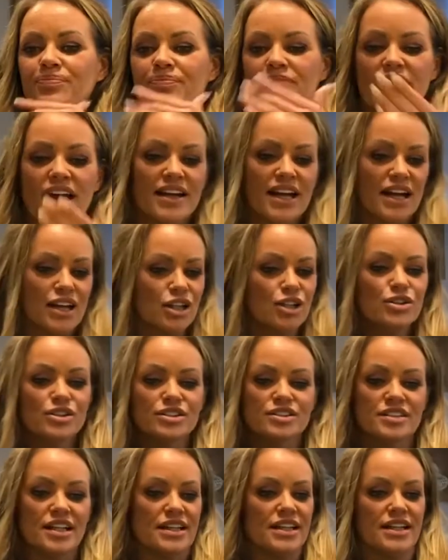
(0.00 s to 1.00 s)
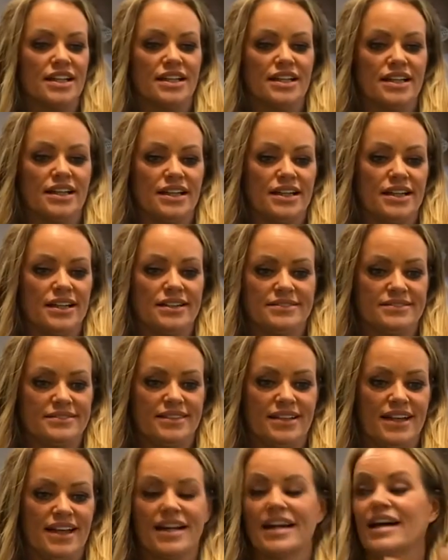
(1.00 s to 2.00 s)
And I looked at it
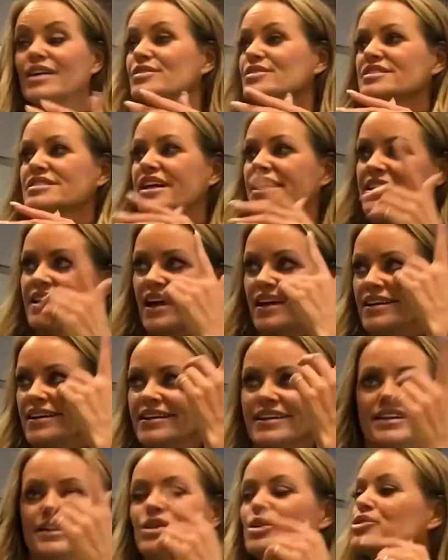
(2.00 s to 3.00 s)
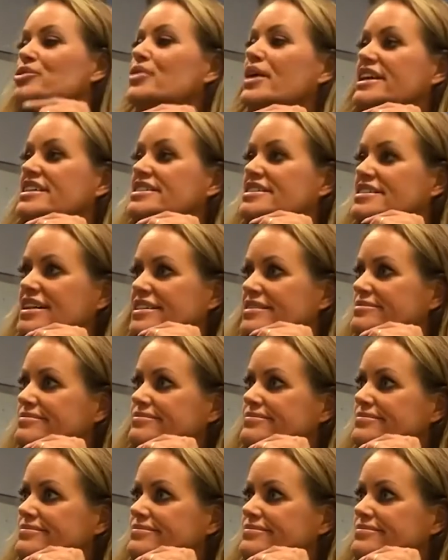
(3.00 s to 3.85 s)
and I was like, you're crazy.